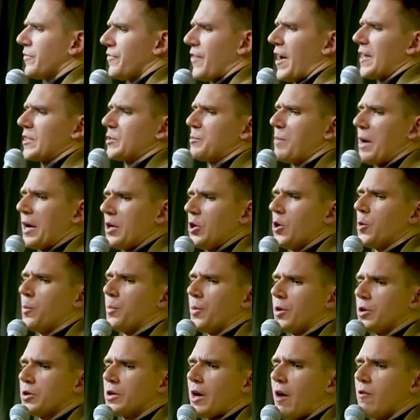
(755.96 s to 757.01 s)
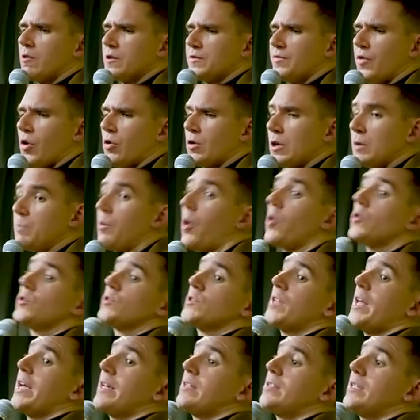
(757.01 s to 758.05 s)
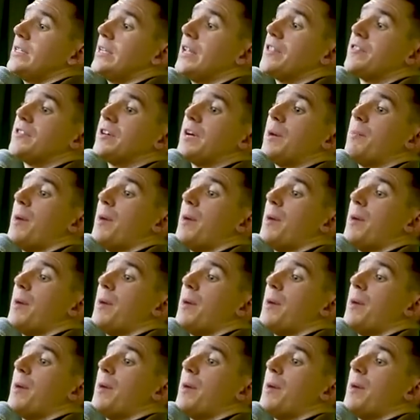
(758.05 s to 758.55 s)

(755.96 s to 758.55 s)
In fact, in my yearbook, I was voted most likely to think